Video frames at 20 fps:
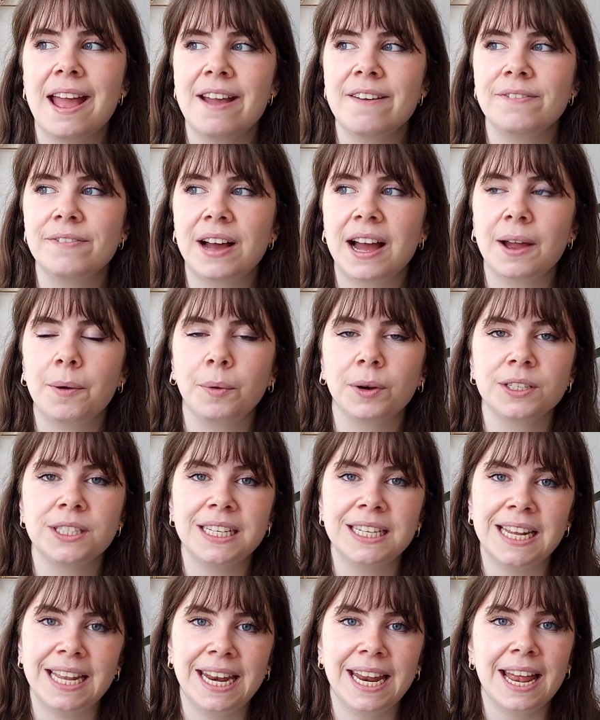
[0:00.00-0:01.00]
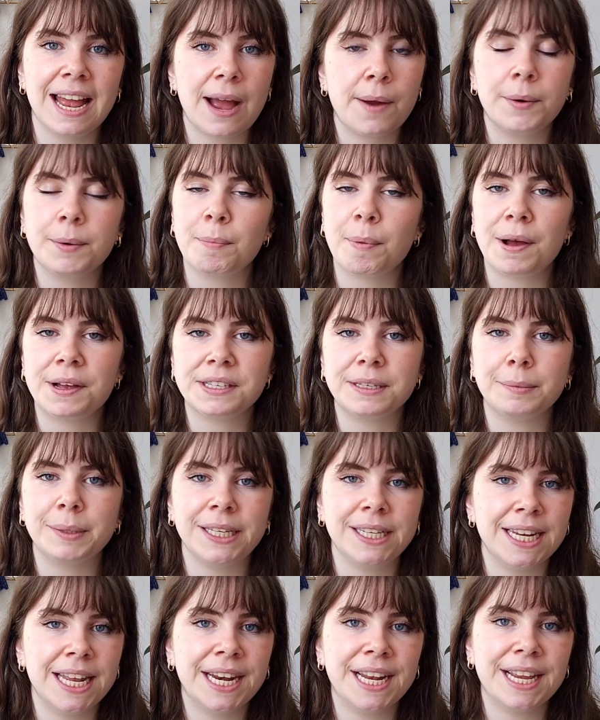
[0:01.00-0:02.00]
If I were to knit it, I would
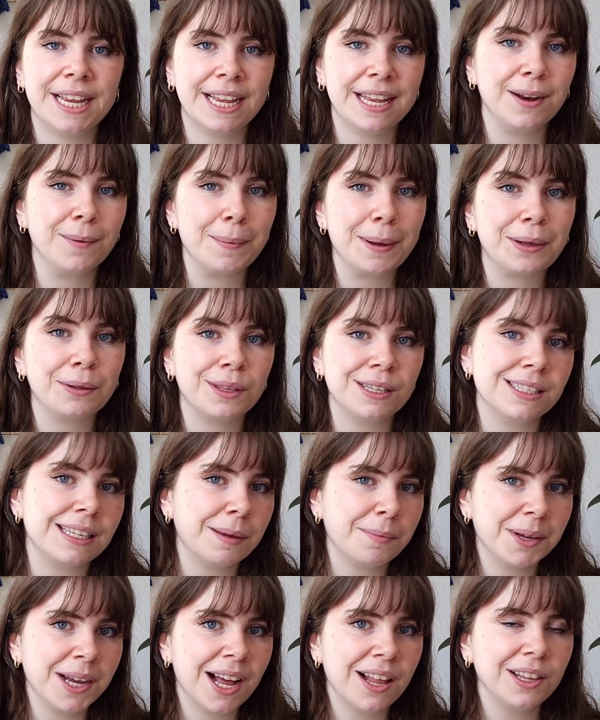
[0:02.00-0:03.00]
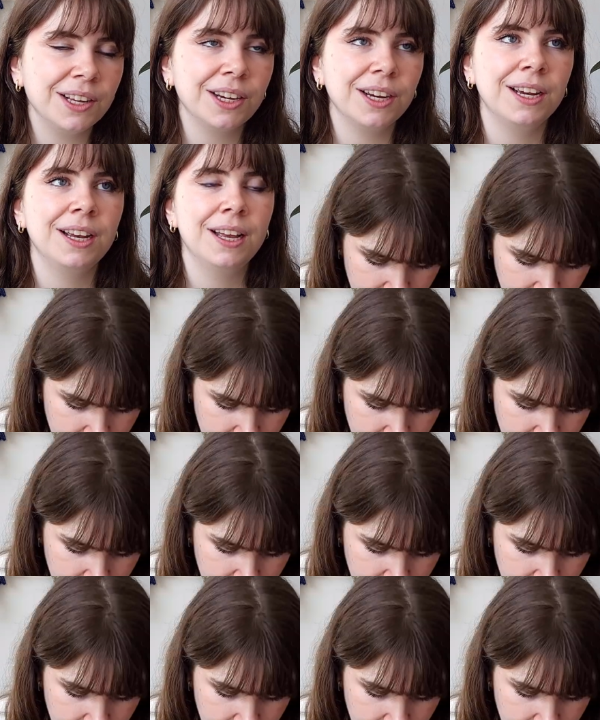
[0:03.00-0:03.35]
possibly knit it in about the same color.